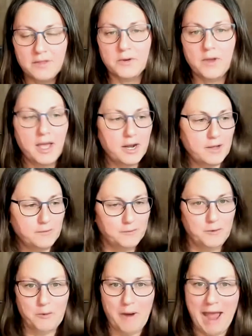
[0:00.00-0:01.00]
their kind of
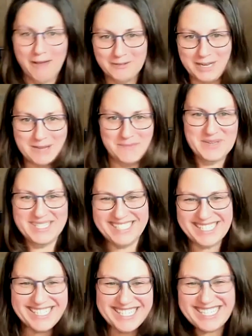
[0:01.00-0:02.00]
gravity
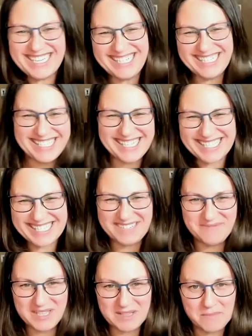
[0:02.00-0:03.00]
positioning
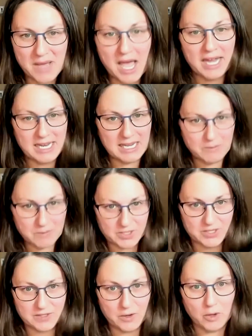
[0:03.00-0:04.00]
system in the body,
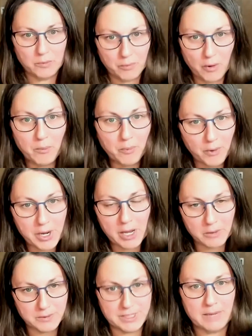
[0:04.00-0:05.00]
which is called
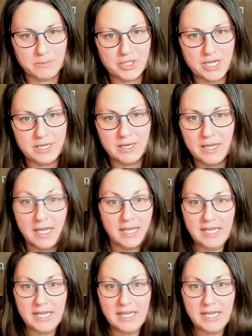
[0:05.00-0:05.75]
proprioception,